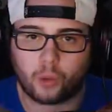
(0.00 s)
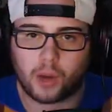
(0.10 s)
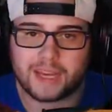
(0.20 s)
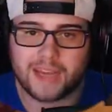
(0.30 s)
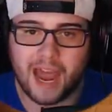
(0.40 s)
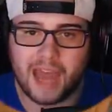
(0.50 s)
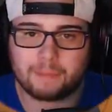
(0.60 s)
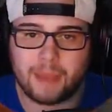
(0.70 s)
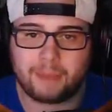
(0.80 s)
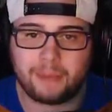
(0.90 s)
We're at
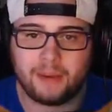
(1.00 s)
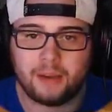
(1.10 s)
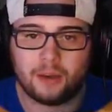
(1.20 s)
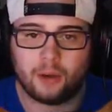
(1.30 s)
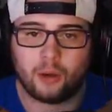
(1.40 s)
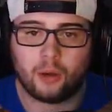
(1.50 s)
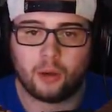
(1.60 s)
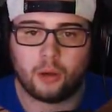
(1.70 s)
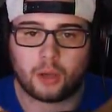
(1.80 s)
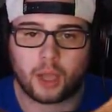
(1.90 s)
nine, baby.
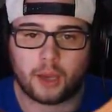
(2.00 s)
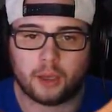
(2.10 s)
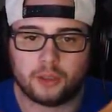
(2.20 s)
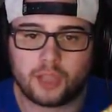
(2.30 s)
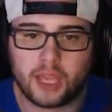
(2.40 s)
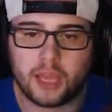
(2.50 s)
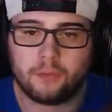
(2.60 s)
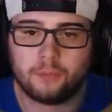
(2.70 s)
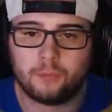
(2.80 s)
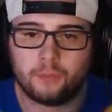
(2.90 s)
Okay, 10.